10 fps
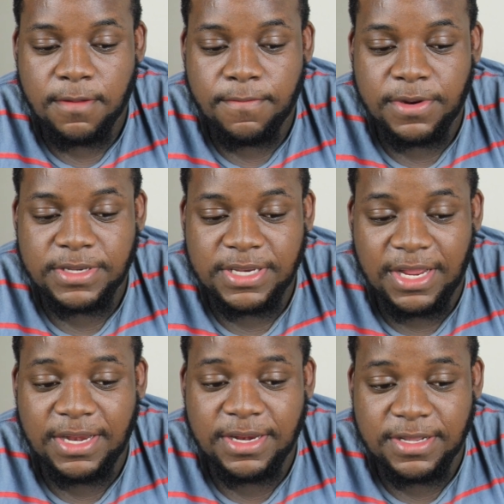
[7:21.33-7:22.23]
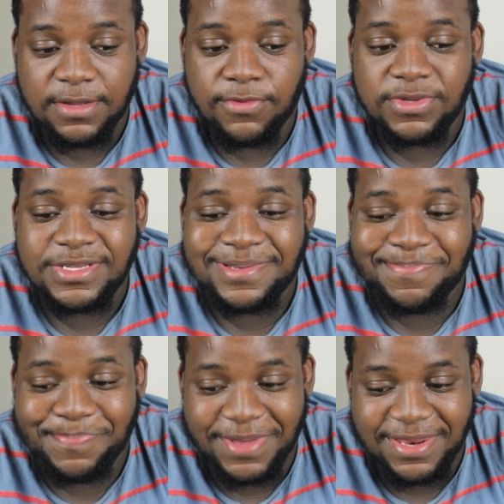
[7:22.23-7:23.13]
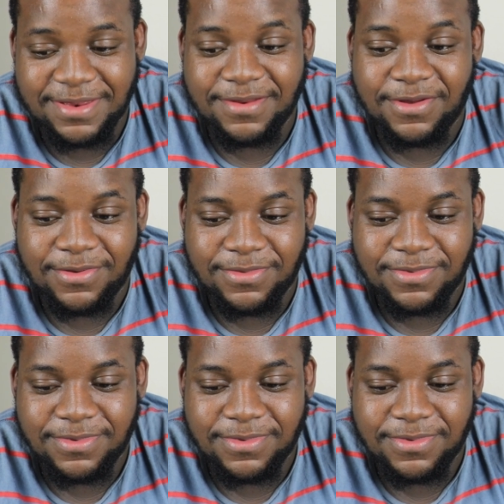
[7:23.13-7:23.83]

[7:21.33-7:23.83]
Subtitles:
But that nigga was spitting though.